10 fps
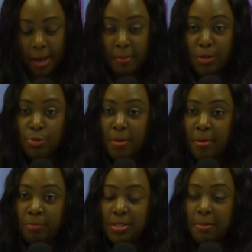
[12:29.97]
Abantu
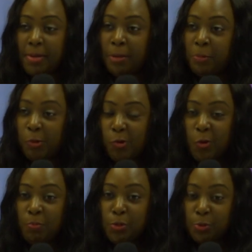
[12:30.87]
abamutama
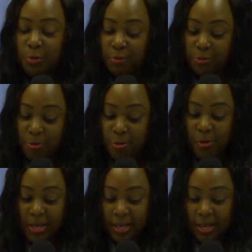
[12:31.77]
imonyo mtukuvu.